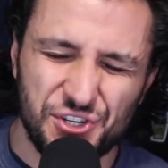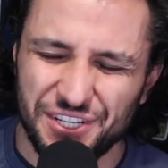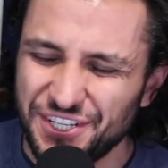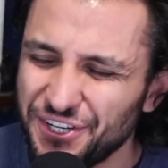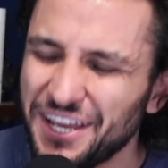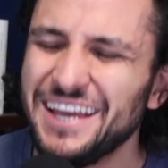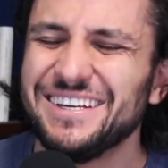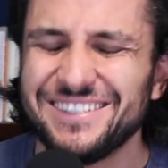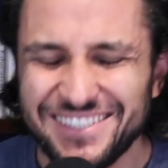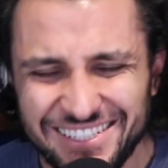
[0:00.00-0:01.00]
She took
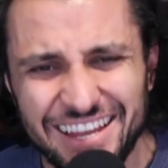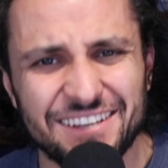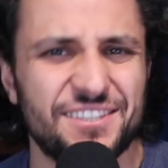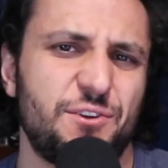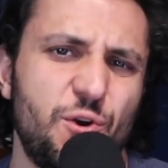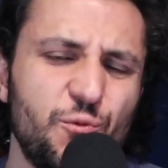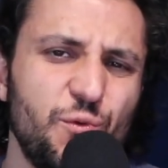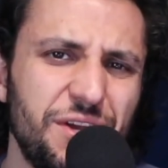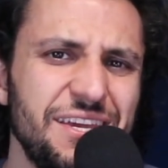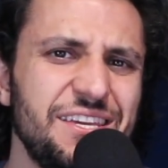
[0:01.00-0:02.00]
sixth her
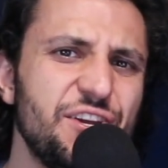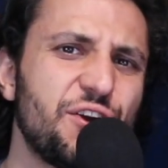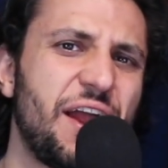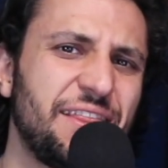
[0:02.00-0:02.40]
rookie year